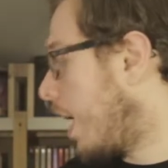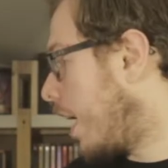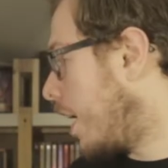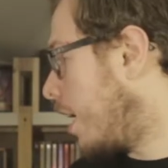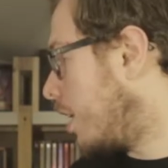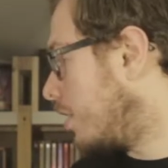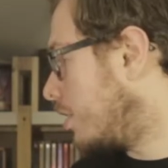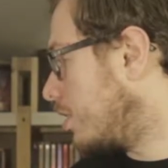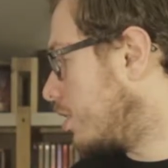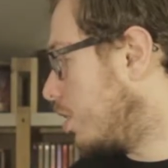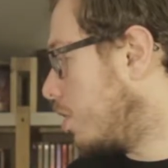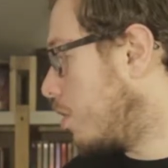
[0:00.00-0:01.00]
and
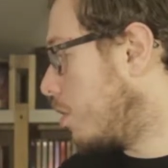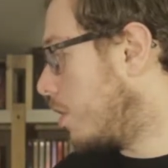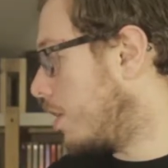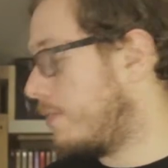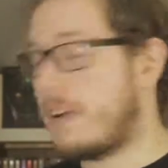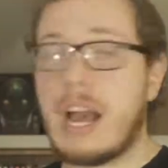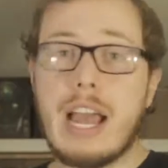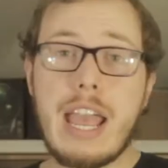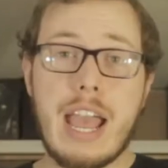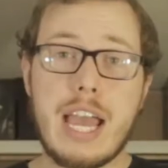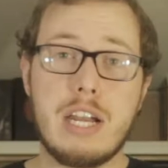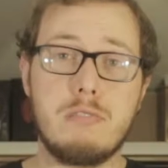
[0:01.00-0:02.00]
so if I
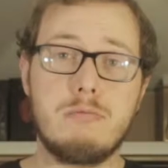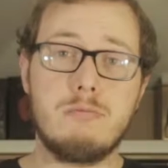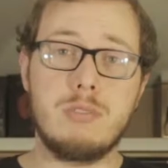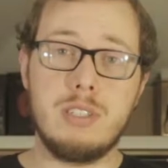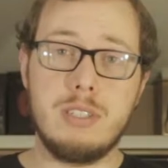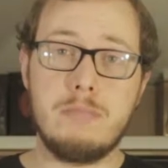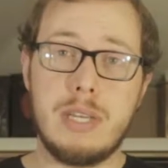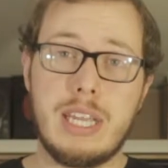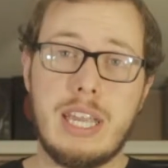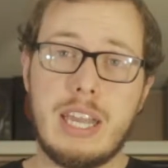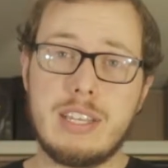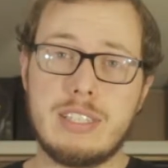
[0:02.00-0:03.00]
had a really
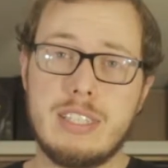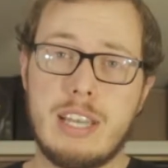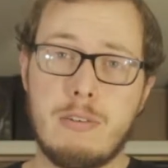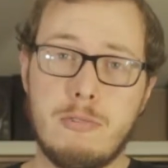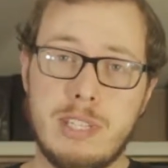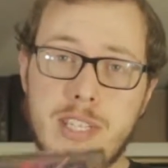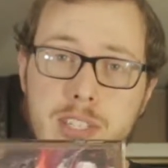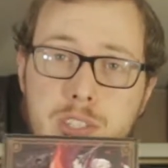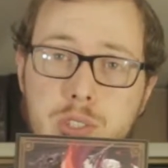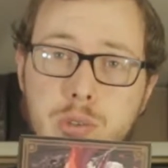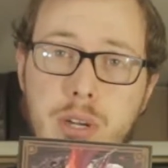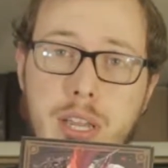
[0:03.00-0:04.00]
big guess that when they
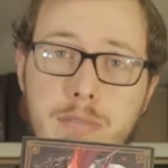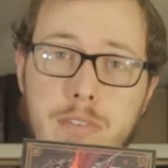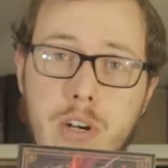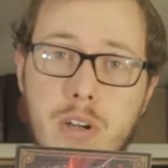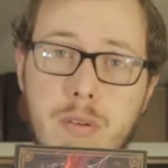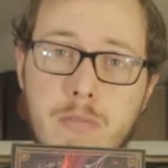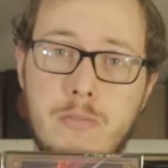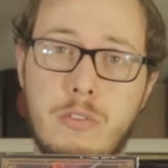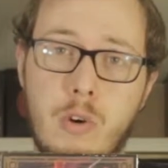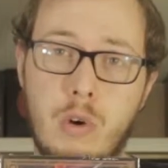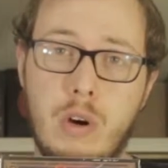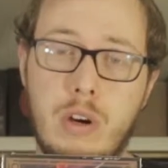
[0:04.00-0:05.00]
do a volume
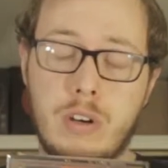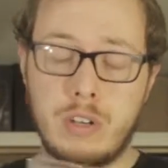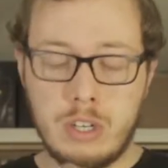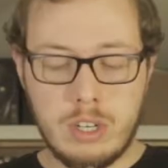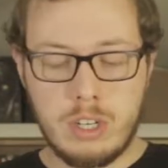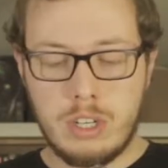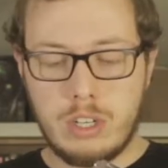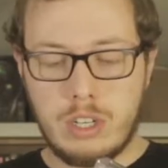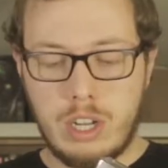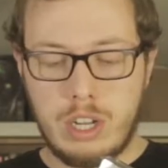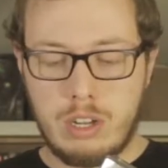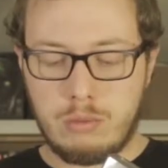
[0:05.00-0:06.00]
4
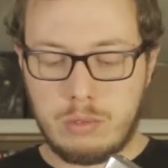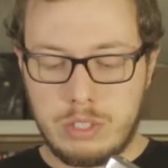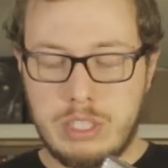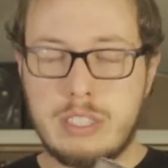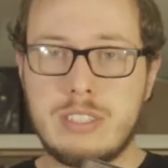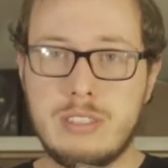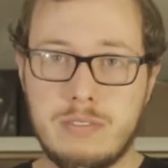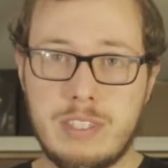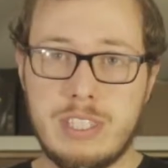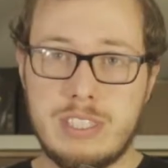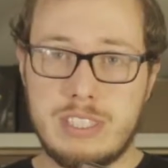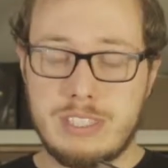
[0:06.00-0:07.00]
release of
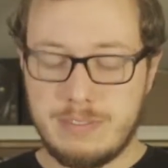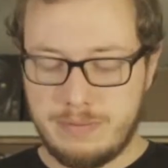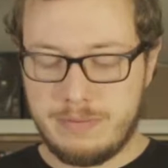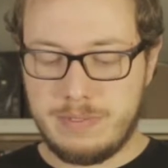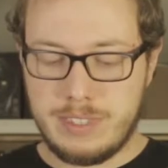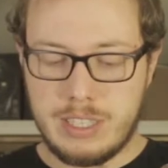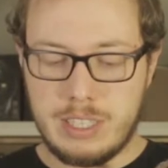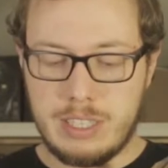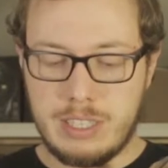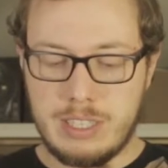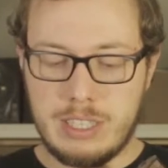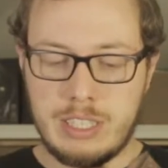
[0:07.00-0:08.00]
this,
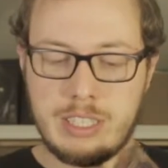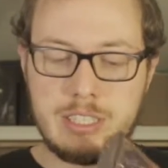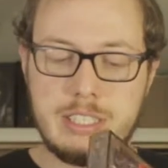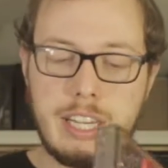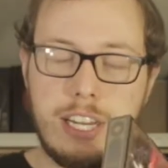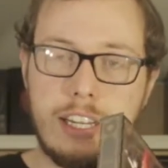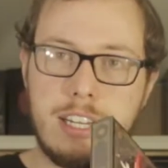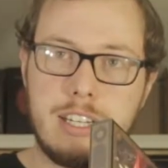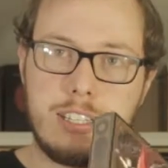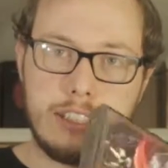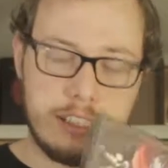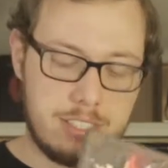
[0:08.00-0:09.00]
the
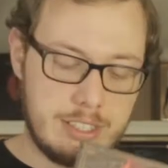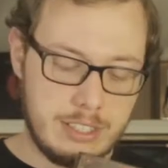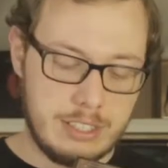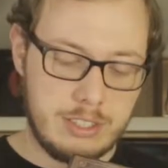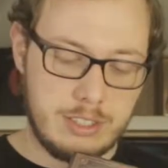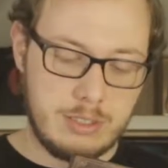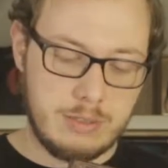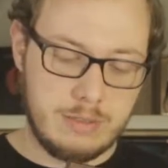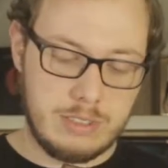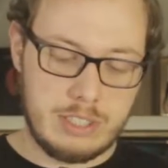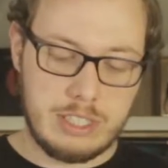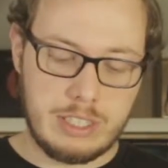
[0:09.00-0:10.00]
siding, this little
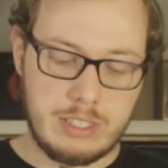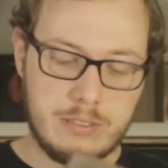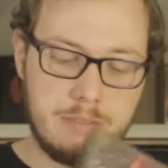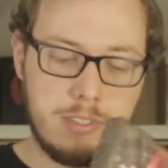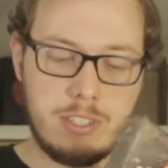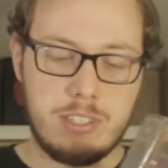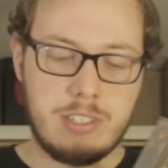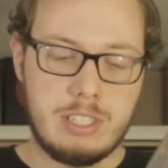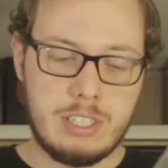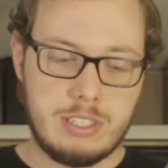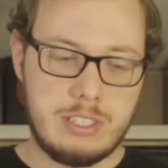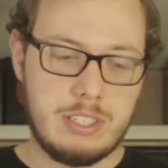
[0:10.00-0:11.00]
sticker thing, or
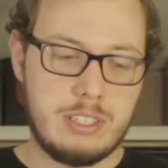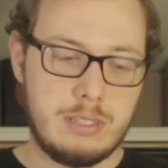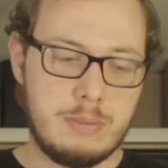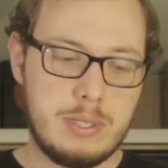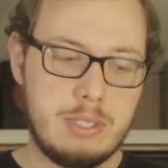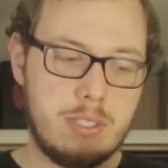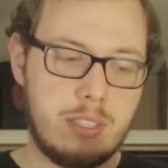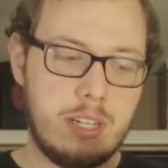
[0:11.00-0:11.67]
not sticker, but